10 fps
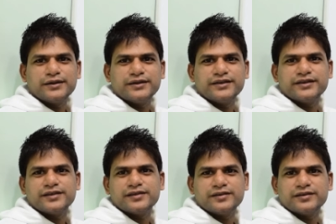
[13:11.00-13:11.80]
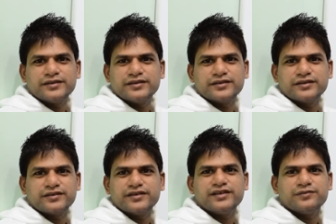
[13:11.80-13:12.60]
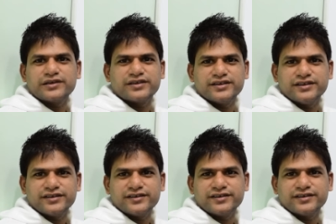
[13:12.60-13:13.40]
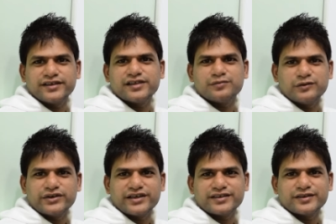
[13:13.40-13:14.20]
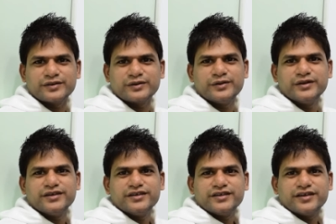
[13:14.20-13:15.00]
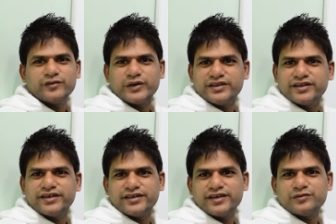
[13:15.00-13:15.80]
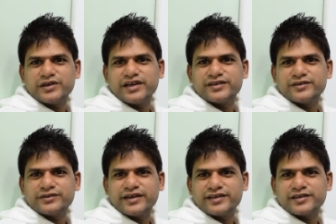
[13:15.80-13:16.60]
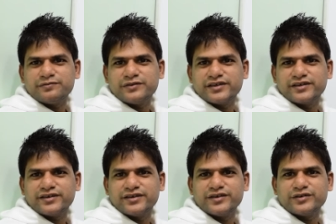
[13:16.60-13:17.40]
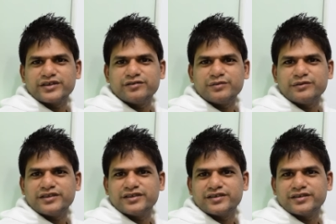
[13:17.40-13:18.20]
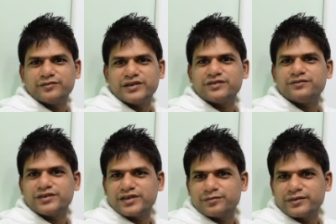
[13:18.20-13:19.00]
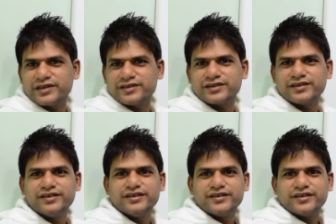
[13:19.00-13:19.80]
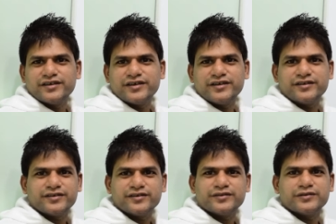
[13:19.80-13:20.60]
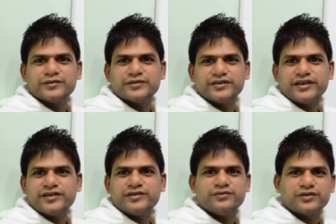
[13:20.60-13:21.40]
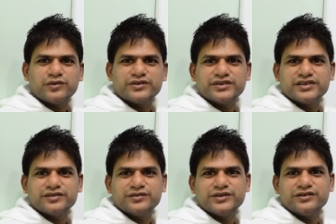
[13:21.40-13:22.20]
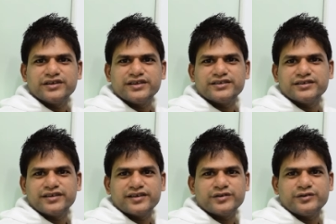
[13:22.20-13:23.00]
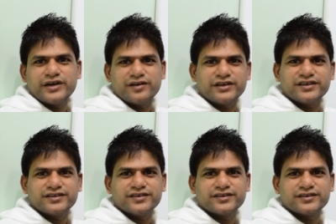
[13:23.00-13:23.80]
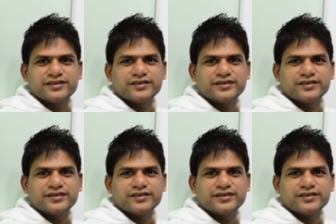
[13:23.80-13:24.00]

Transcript: details, since he is really working in a stealth mode as such. So once again I would like to thank him for giving me this wonderful surprise, and thank you for watching this video guys. Thank you, have a nice day.